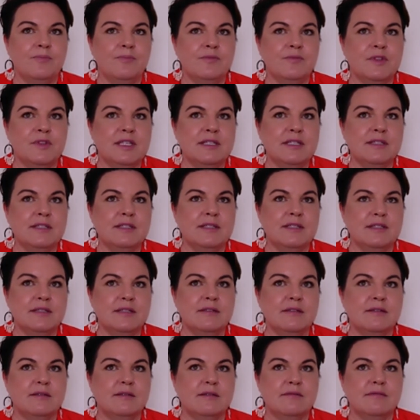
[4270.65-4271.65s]

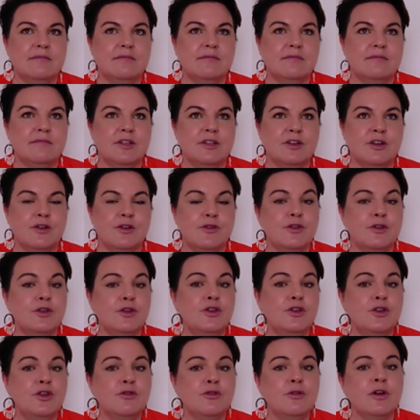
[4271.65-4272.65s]
is, you know, the
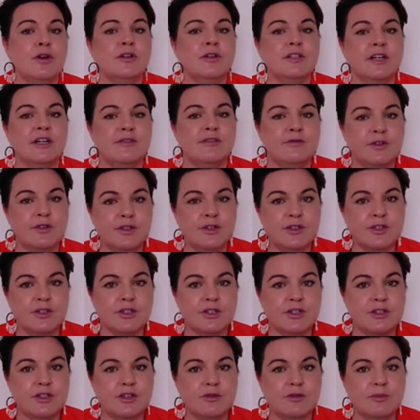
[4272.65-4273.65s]

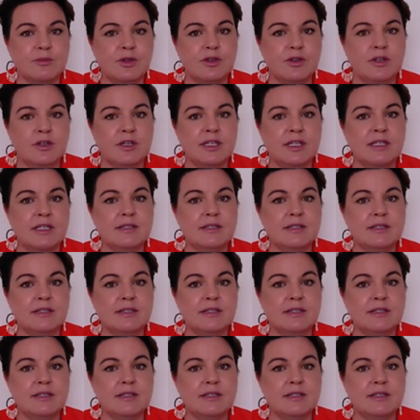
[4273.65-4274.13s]
neurodivergent community.